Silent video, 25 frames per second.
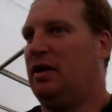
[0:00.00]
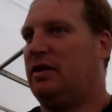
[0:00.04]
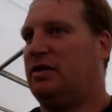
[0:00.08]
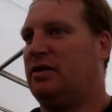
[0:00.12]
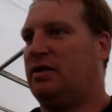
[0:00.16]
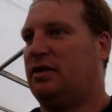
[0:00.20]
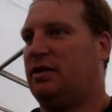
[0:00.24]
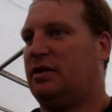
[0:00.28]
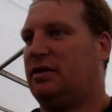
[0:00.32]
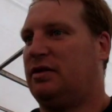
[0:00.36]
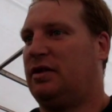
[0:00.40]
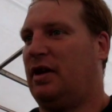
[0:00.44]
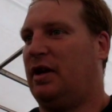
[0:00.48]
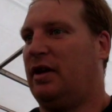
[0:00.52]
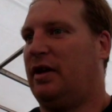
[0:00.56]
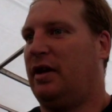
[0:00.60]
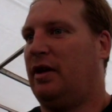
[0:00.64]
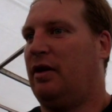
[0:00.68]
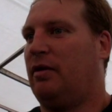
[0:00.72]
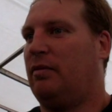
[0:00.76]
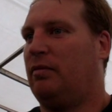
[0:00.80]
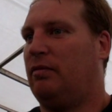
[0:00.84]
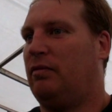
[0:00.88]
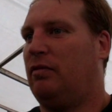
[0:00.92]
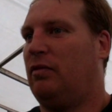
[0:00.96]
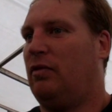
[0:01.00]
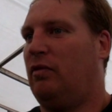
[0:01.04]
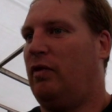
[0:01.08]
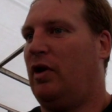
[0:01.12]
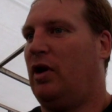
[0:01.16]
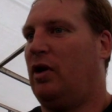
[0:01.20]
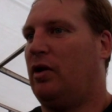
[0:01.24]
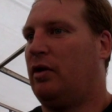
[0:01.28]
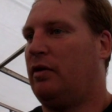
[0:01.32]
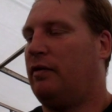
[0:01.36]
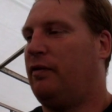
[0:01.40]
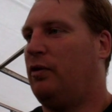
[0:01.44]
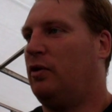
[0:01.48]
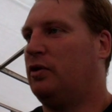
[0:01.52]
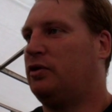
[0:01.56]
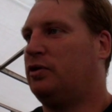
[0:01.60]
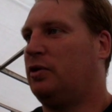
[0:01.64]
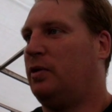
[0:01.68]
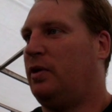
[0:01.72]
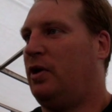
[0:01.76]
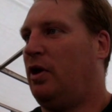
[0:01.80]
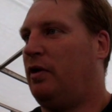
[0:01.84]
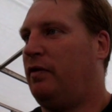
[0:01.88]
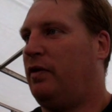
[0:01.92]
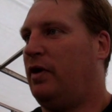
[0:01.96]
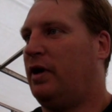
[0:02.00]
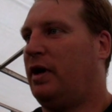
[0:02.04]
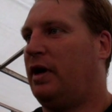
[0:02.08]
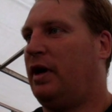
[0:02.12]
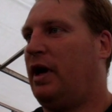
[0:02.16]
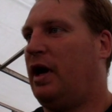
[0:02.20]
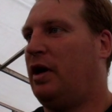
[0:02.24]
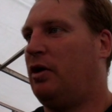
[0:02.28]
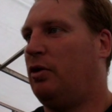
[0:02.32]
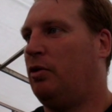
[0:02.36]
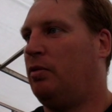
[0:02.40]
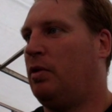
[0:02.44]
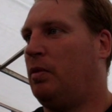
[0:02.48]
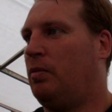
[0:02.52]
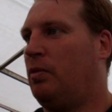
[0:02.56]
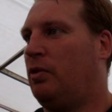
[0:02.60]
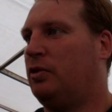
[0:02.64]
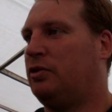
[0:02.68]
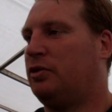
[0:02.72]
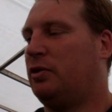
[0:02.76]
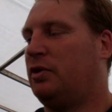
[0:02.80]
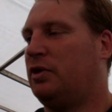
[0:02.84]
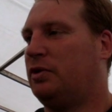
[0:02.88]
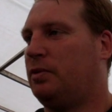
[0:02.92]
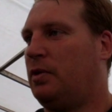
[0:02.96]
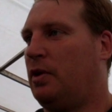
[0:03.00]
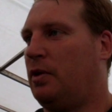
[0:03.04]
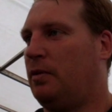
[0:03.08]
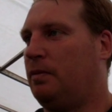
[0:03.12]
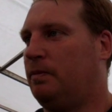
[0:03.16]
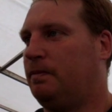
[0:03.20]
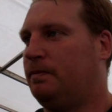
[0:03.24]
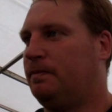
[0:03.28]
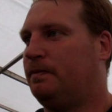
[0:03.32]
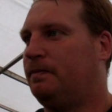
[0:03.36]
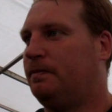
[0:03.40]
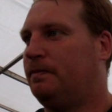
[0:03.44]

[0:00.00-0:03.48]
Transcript: it's something that I'm really looking forward to, and hopefully I can add a little bit more to it as well.